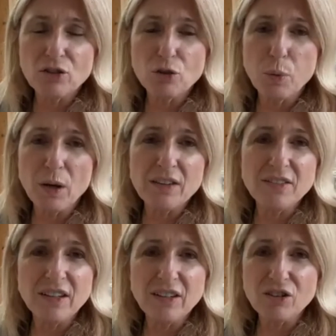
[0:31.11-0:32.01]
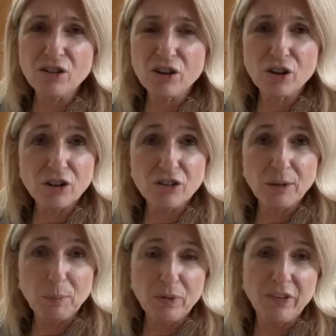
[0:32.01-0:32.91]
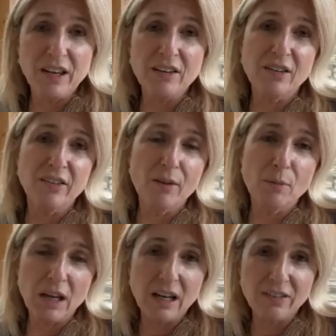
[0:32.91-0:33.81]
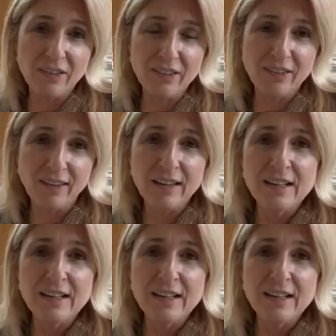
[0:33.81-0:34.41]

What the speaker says: 20 to 30% in some cases.